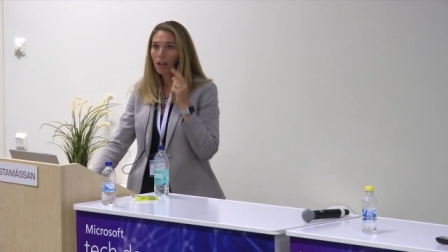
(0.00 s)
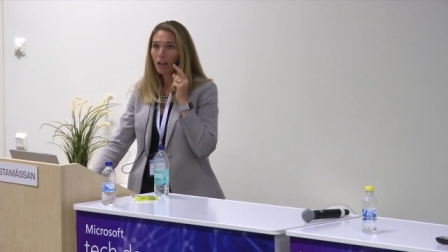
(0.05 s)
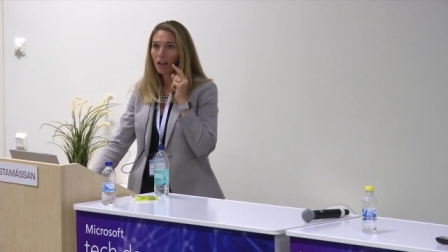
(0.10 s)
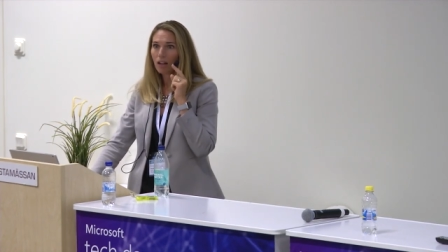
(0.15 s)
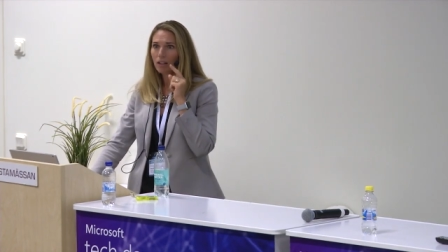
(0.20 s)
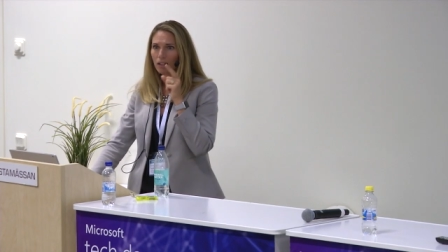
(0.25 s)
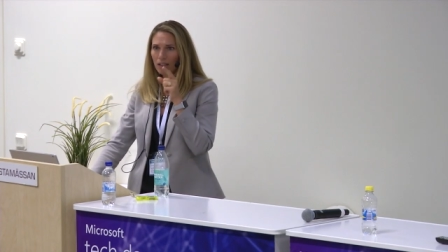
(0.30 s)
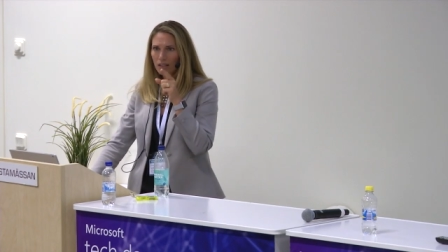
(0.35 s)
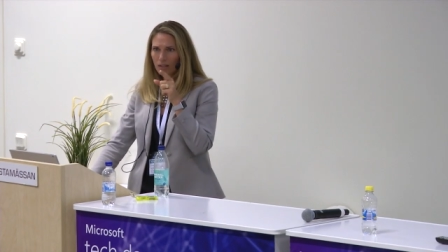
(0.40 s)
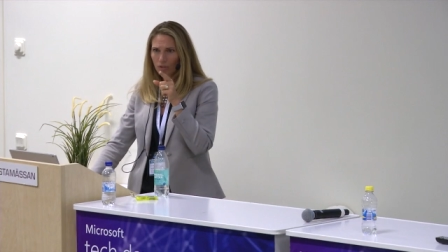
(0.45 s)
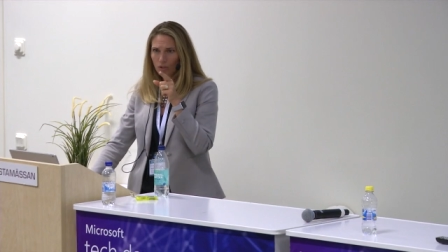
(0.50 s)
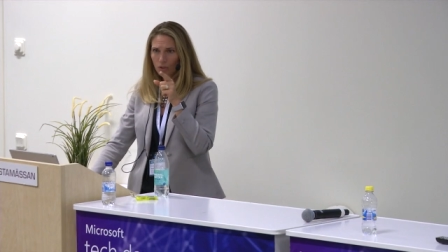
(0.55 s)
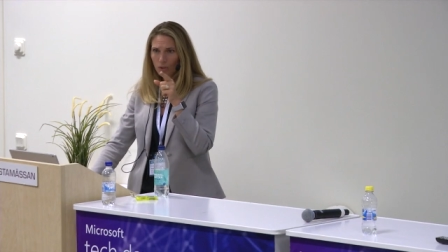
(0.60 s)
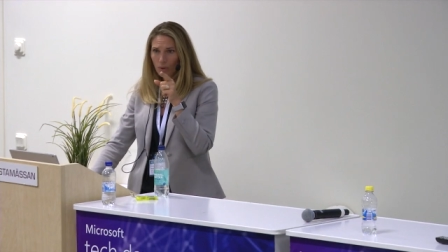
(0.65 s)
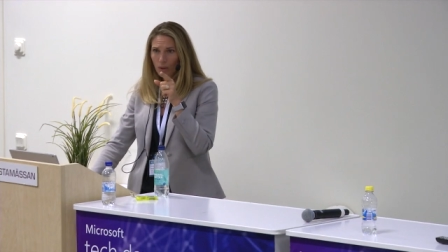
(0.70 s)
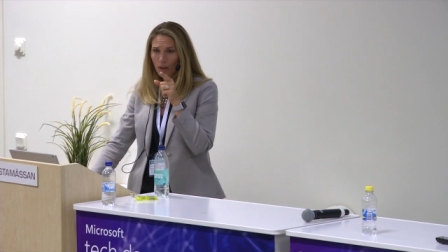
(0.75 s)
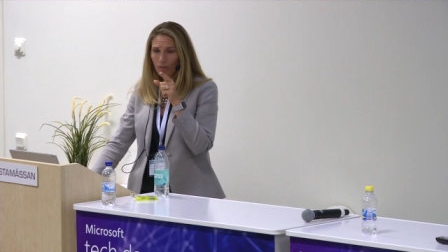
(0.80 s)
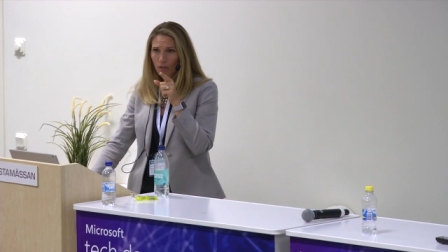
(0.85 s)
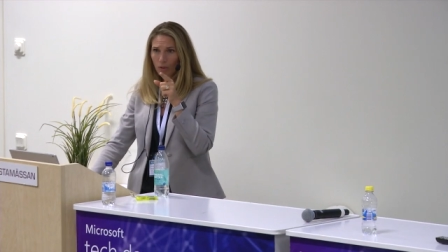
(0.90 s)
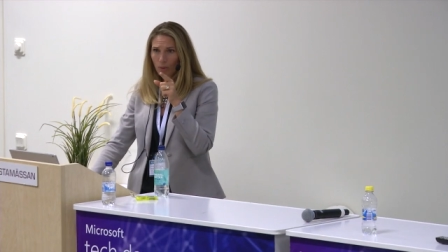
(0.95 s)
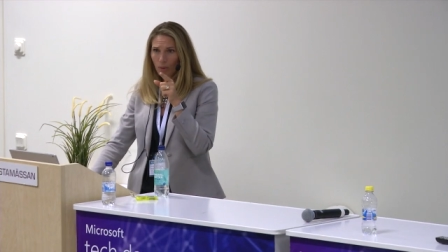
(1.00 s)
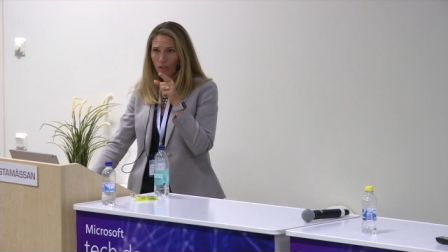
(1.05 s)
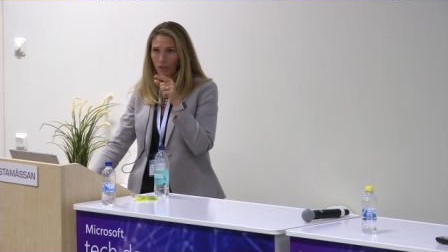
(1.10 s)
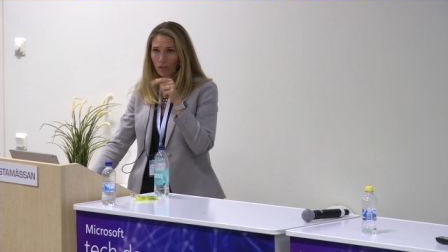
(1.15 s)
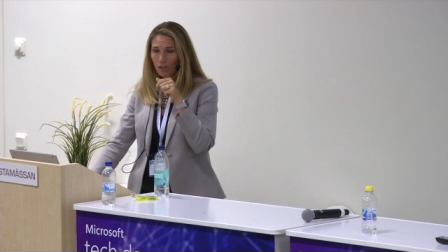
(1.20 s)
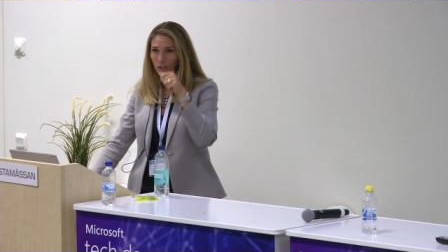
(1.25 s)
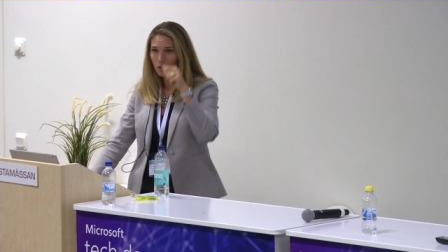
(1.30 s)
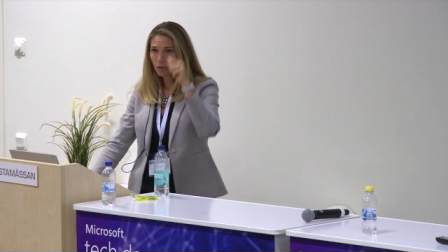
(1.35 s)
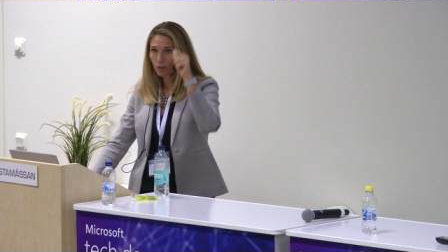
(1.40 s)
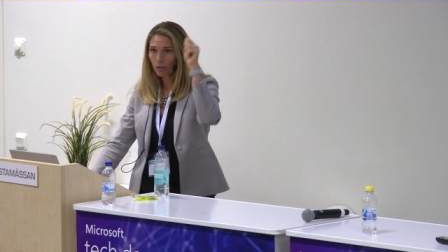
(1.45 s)
Uh, do you have a
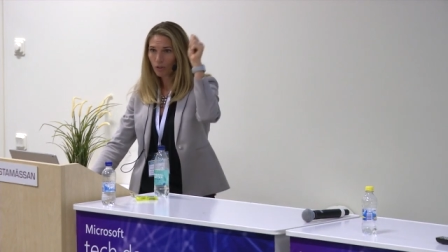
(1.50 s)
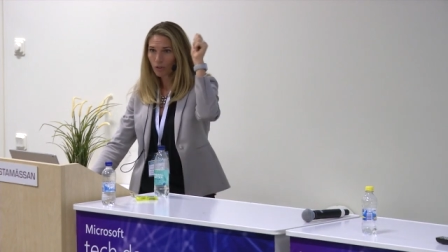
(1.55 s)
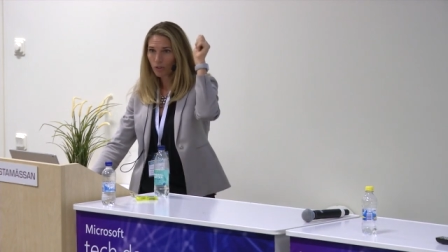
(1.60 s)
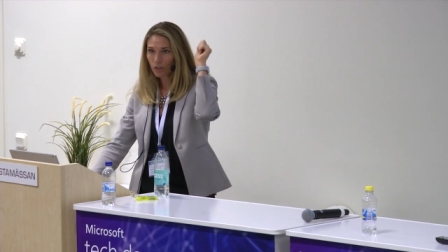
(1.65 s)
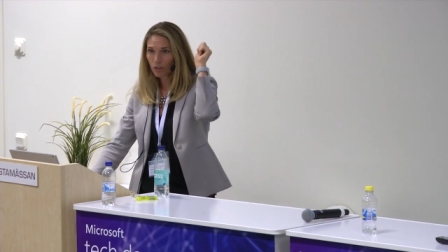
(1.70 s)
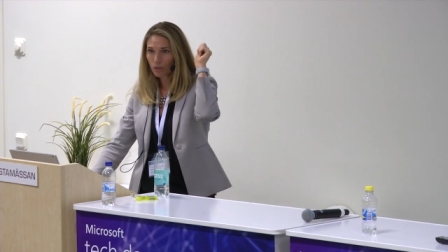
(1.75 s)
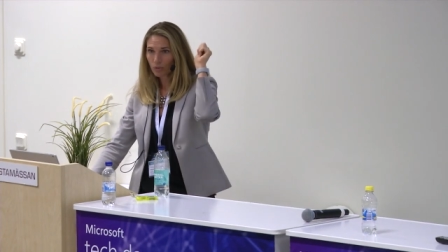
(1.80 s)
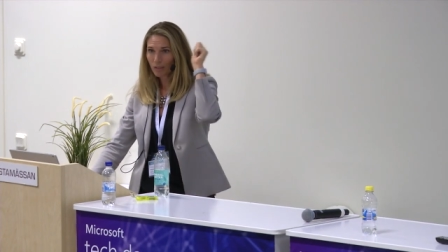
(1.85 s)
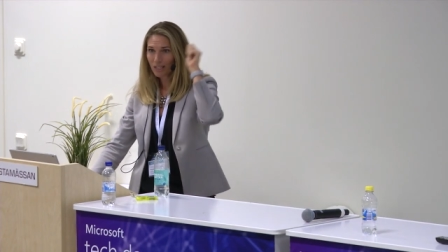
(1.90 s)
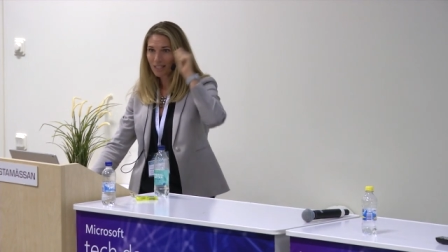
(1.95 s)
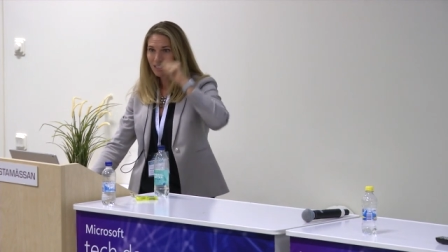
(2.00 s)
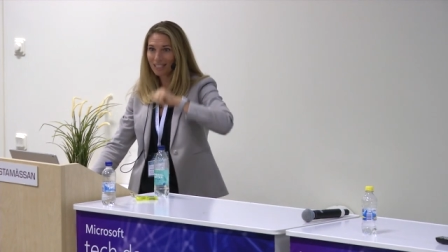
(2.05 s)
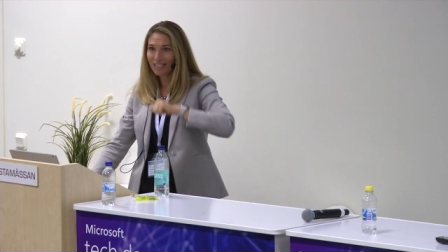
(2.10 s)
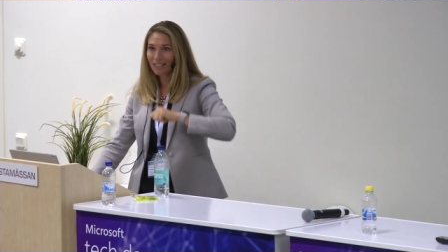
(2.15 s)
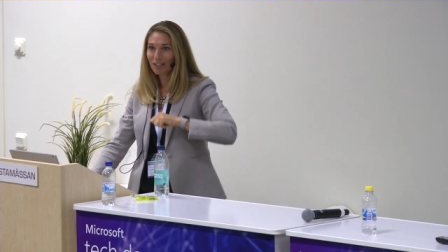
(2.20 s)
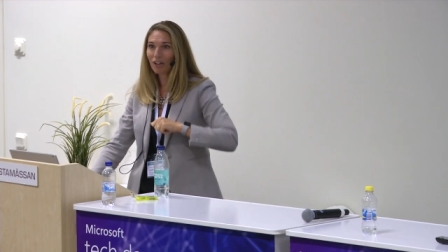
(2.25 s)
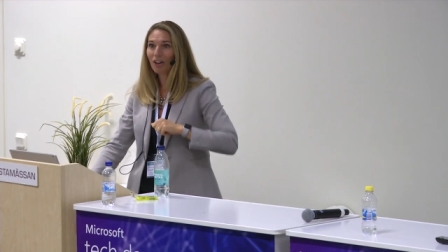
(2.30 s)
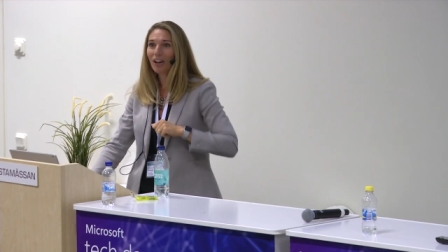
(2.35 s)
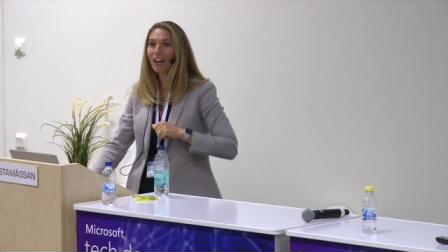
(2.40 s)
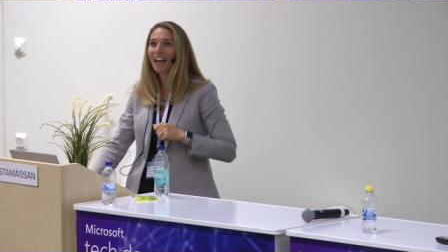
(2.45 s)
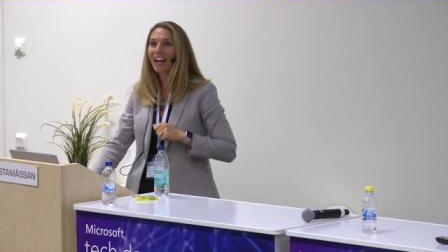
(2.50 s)
question or you're just raising your